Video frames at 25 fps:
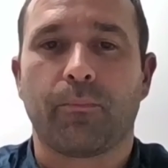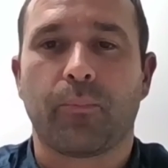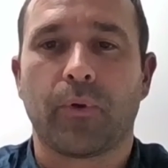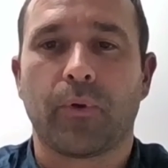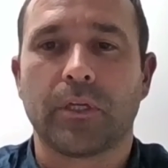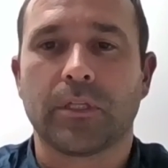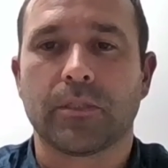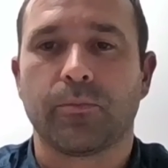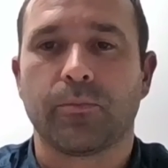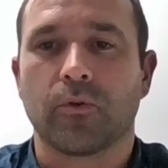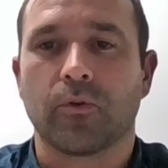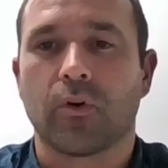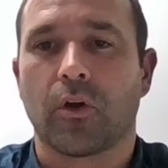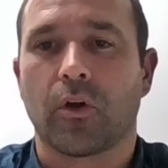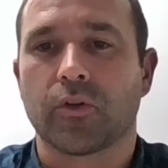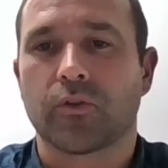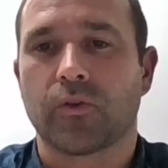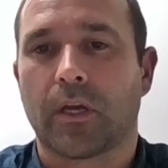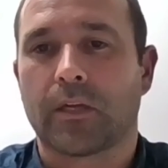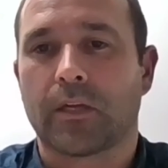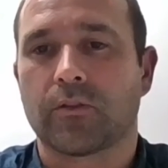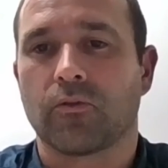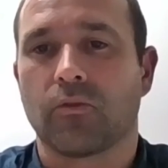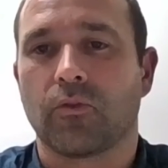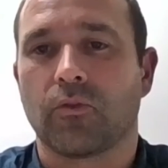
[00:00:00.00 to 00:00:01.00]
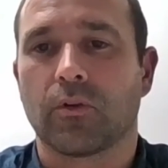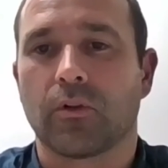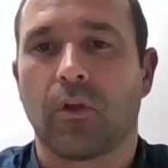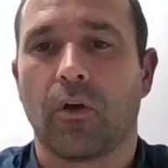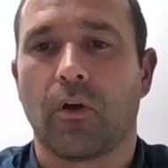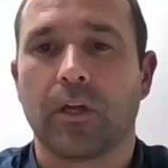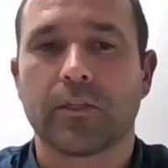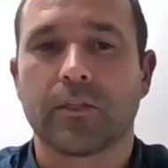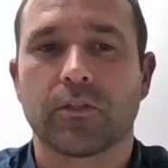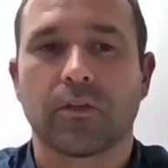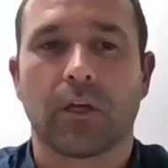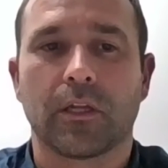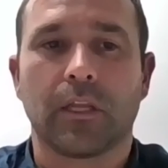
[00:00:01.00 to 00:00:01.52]
principal contractor or
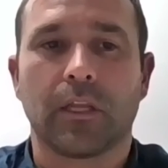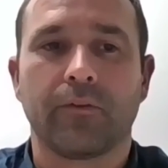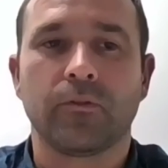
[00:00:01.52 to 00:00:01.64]
client side